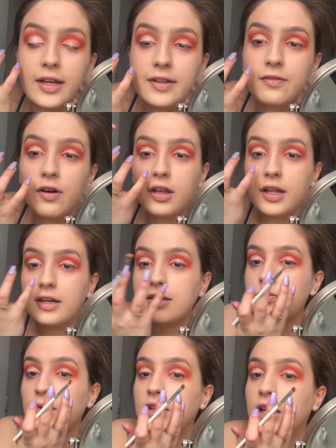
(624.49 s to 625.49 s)
Like, fallout
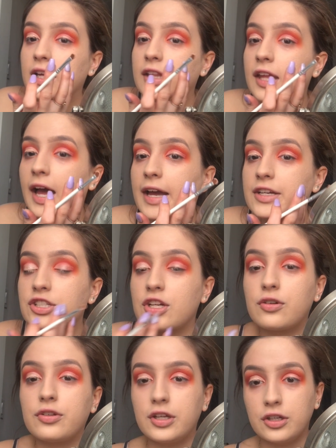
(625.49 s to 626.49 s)
is when like the
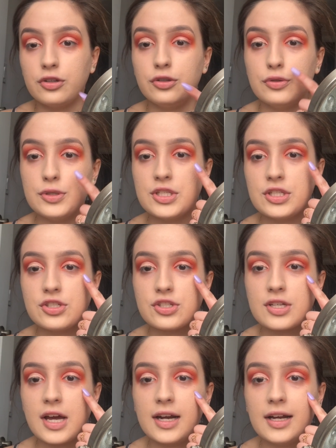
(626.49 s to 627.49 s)
eyeshadow that you're using
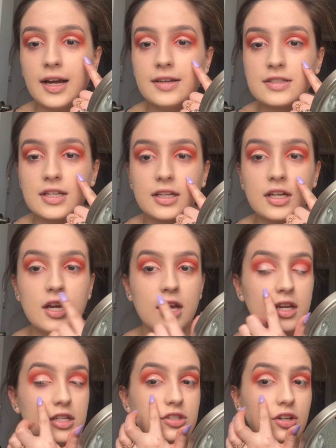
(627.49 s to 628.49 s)
just kind of has like,
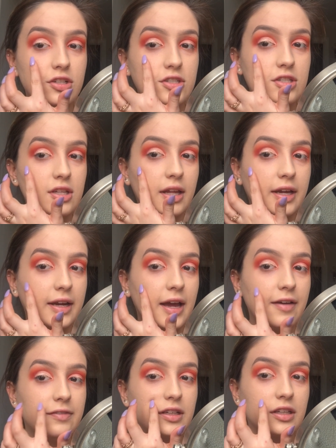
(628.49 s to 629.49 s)
starts to like
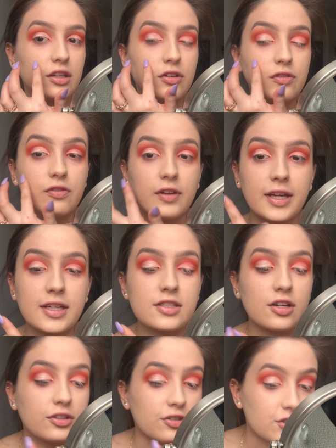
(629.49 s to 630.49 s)
have like little
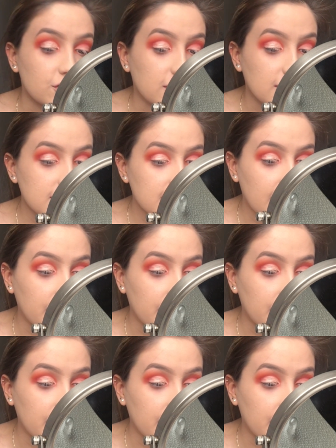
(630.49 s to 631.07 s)
flakes on your cheeks.